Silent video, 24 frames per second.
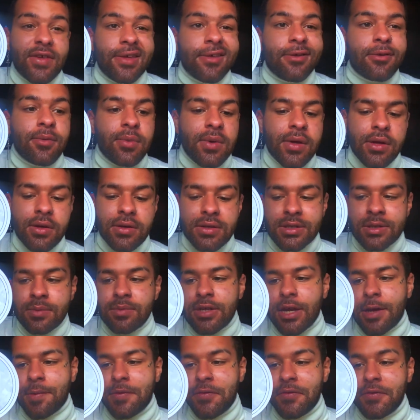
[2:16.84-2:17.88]
ill will, some
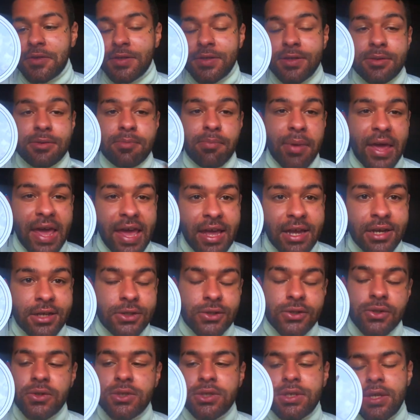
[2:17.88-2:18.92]
type of just pain
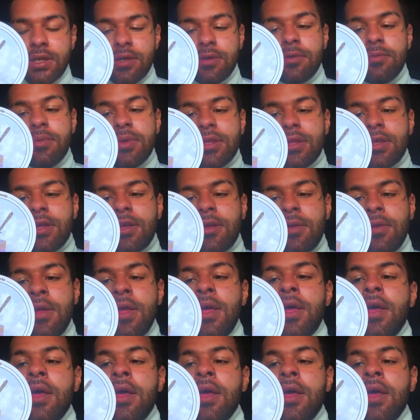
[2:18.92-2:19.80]
associated with it.